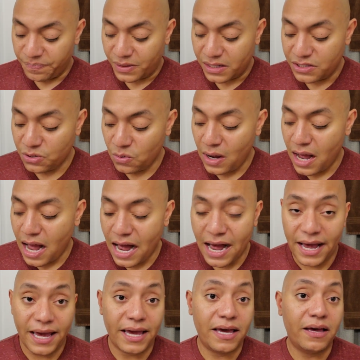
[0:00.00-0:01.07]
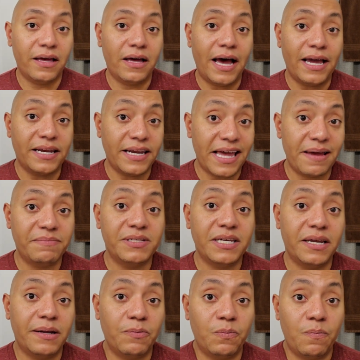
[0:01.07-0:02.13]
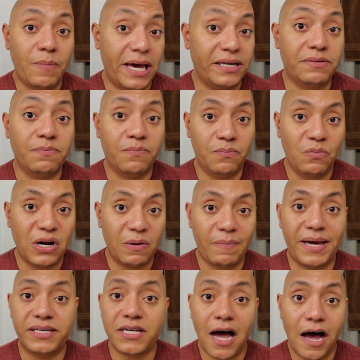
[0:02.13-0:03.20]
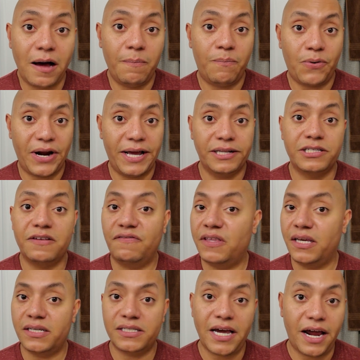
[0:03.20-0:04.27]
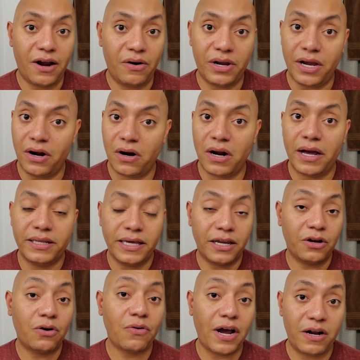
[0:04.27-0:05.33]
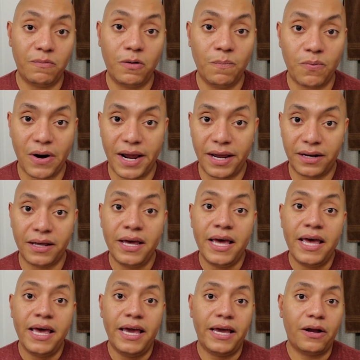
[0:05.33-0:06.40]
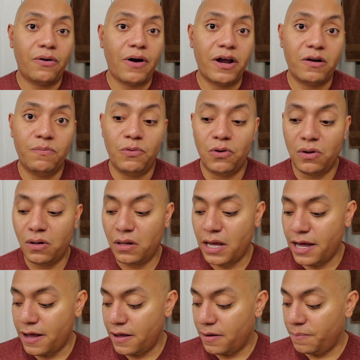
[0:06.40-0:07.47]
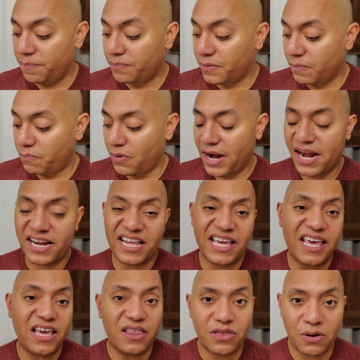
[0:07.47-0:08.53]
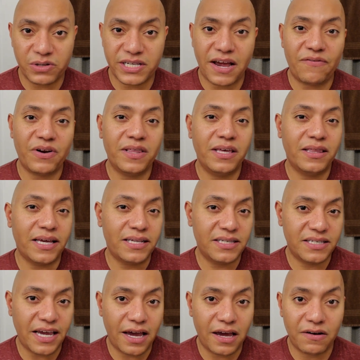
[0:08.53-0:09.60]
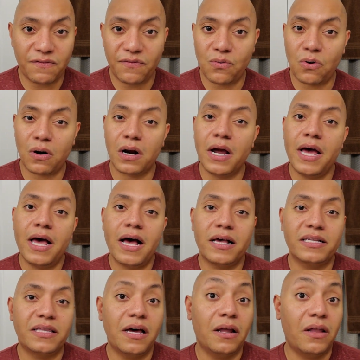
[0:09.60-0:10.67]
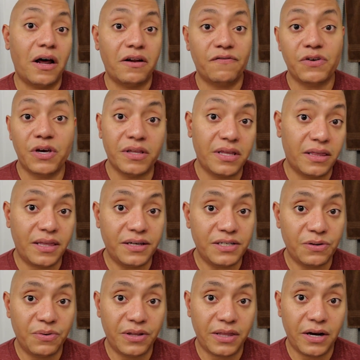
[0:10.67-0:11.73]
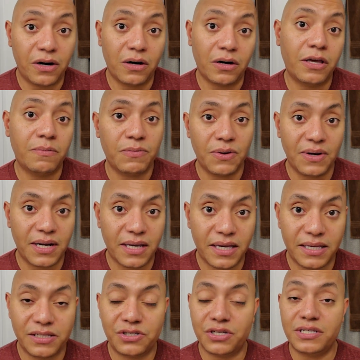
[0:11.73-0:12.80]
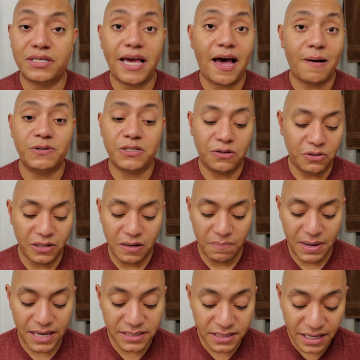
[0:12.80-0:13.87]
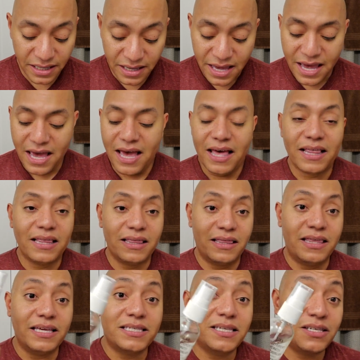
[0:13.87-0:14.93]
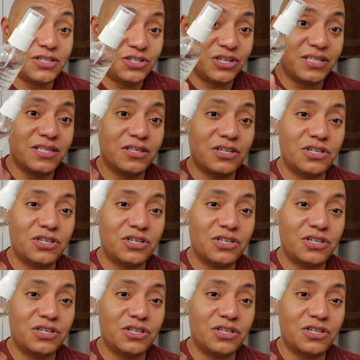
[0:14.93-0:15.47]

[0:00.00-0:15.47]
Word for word: So I named it one of my top brands of the entire year. Incredible brand, incredible brand ethos, everything they stand for, a lot of good that they do in their community is just absolutely amazing. This is just